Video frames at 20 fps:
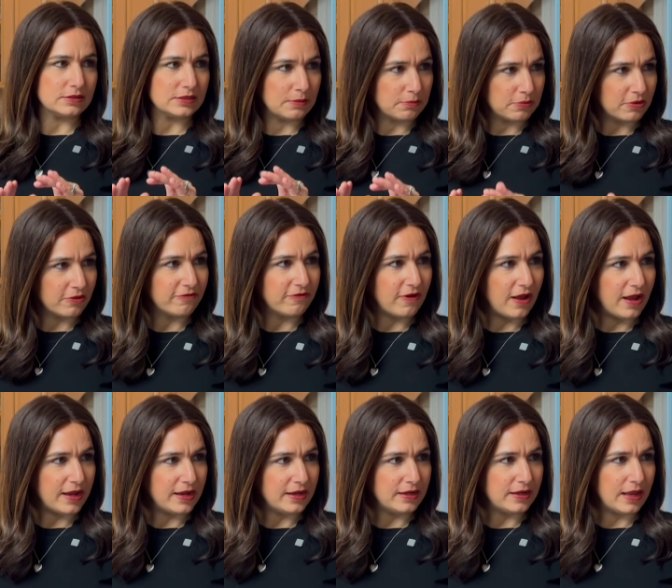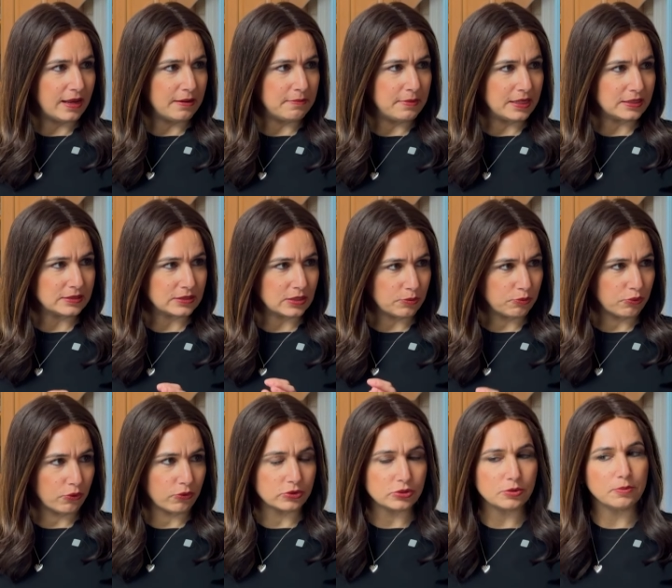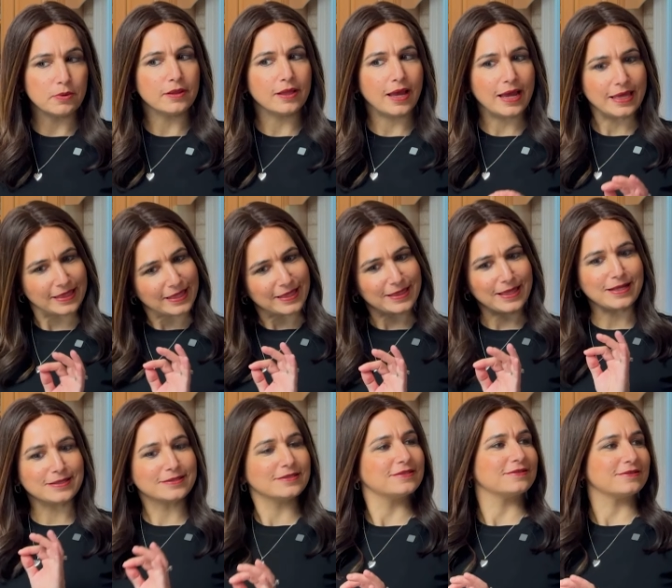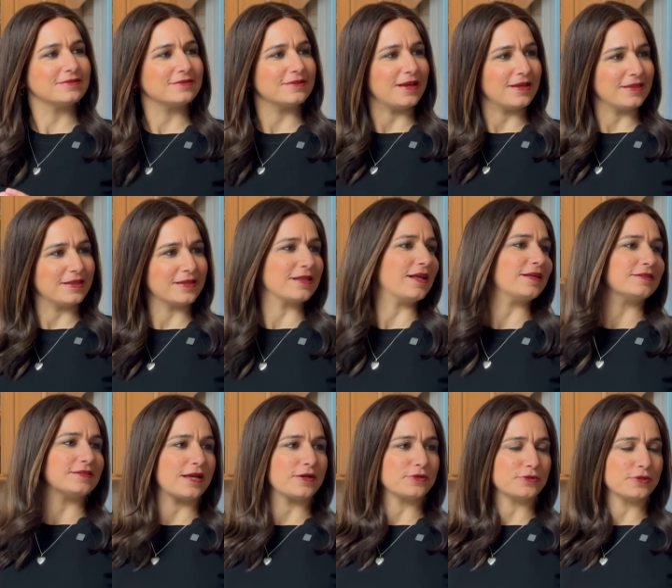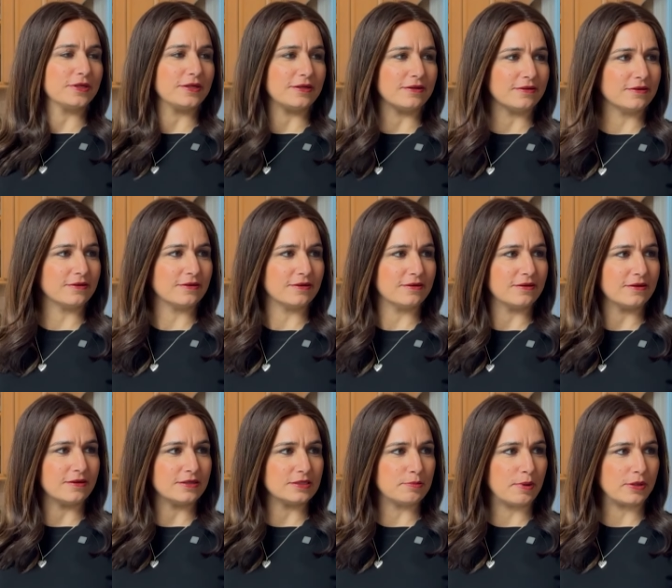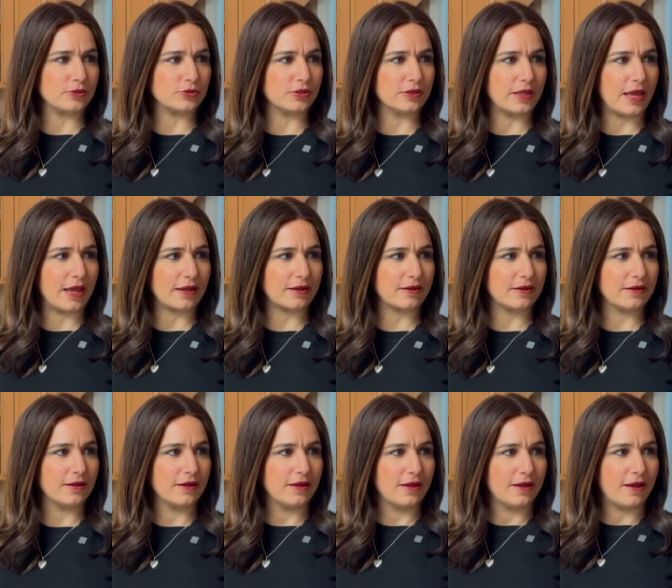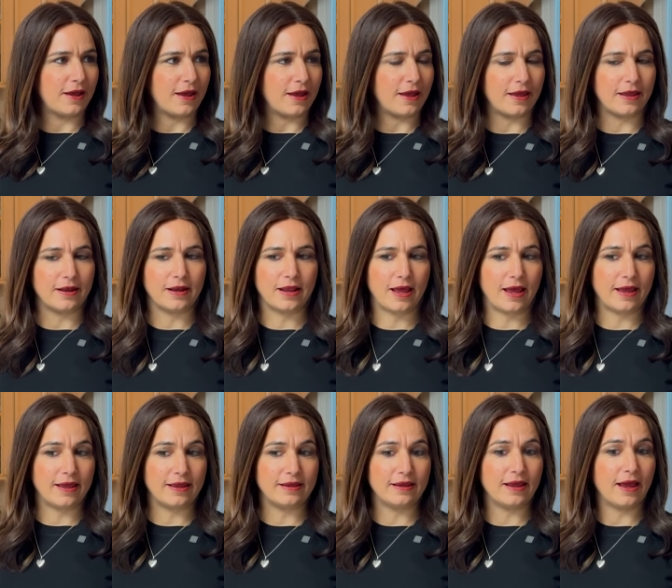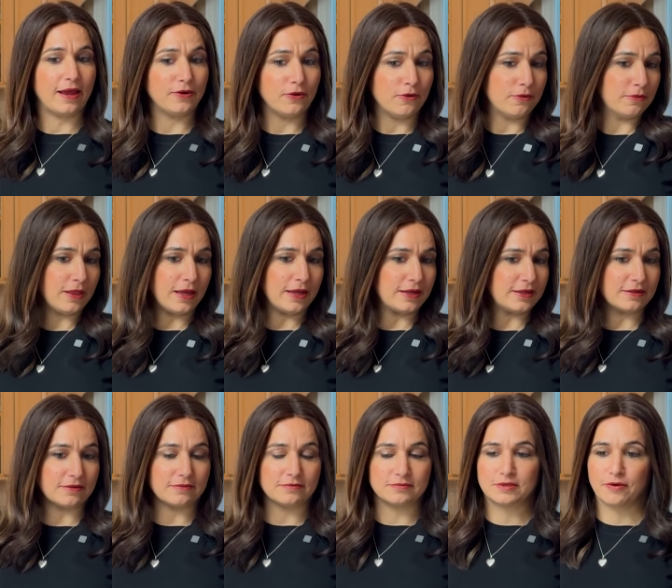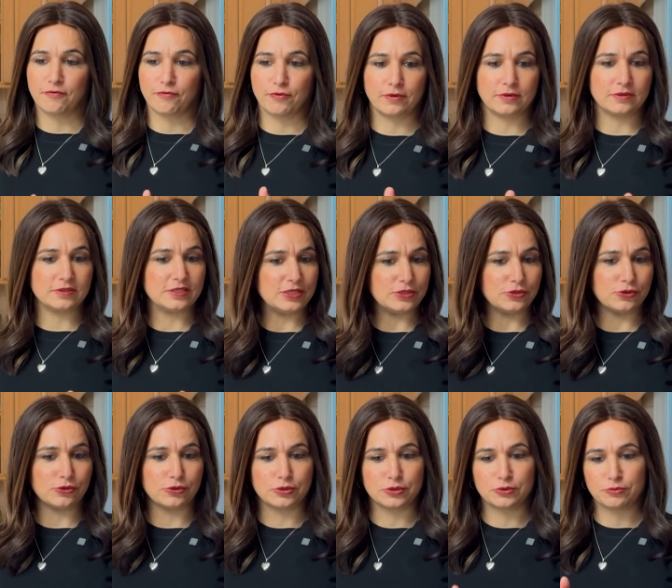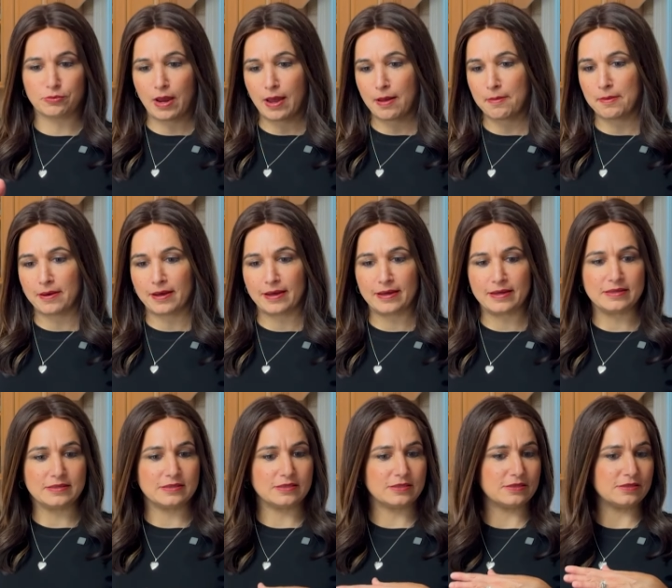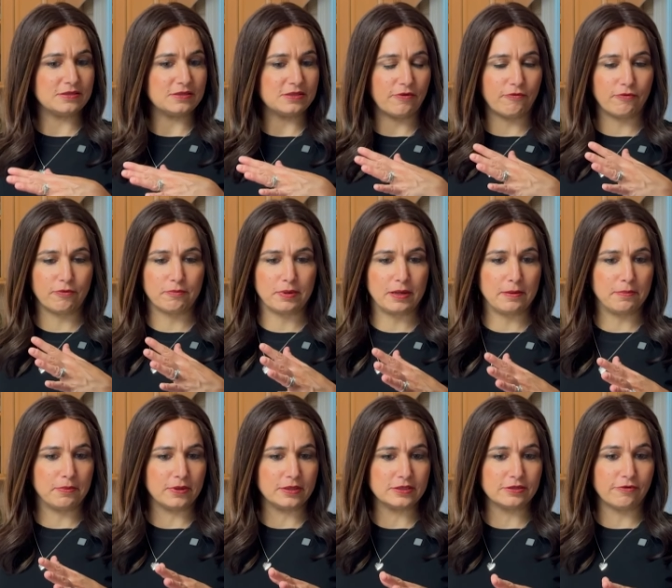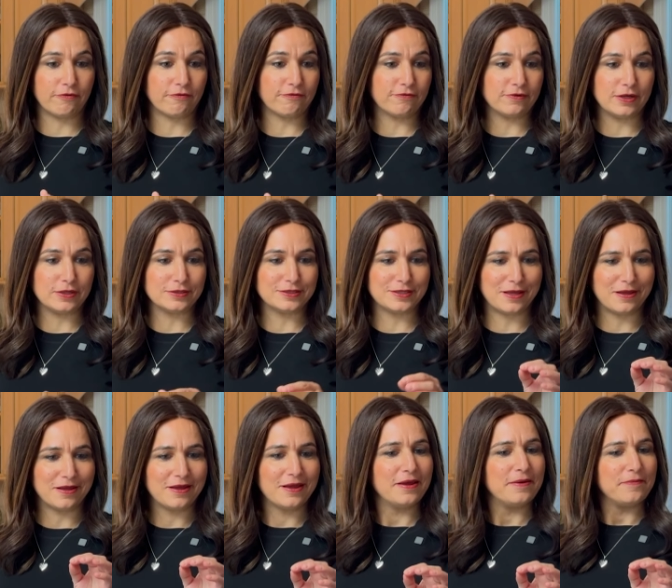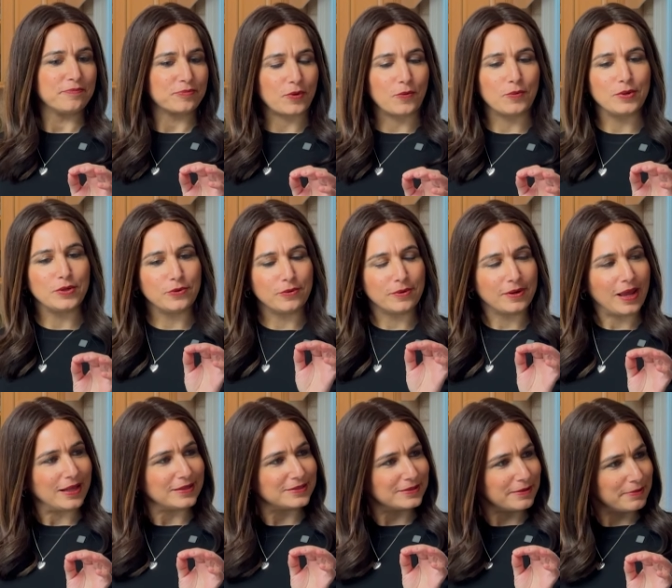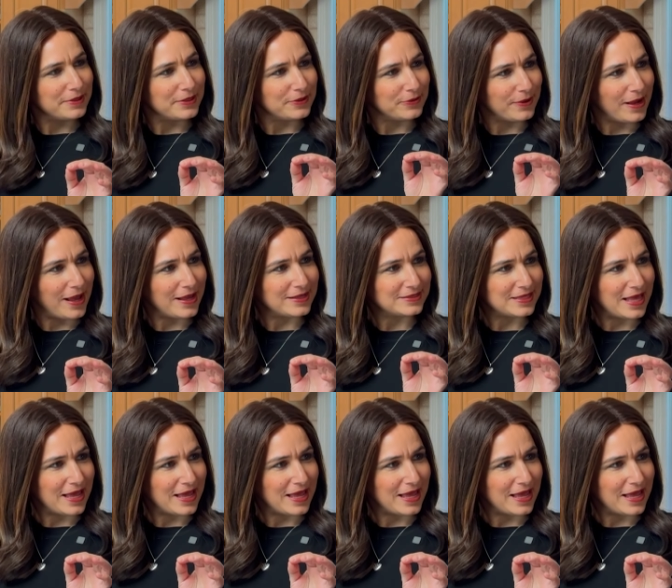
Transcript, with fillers: simplified and makes it approachable. I think that's I think that's actually a, a special knack. And I, I know like different teachers, rabbis, different people in different fields that when you get somebody who has